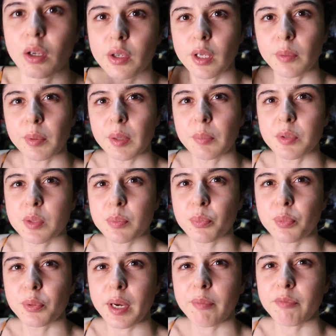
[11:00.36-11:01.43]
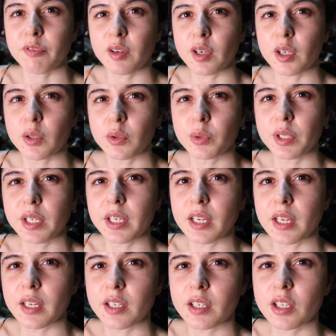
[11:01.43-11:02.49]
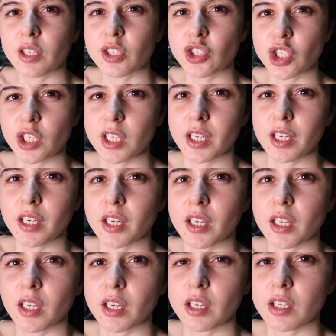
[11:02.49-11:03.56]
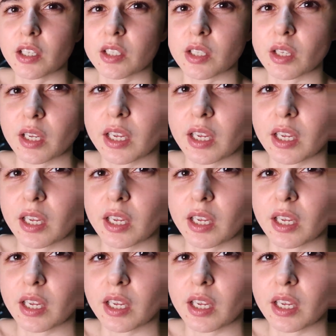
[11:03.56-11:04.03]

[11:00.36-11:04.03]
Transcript: Okay peeps, prep akuri done. Chicken is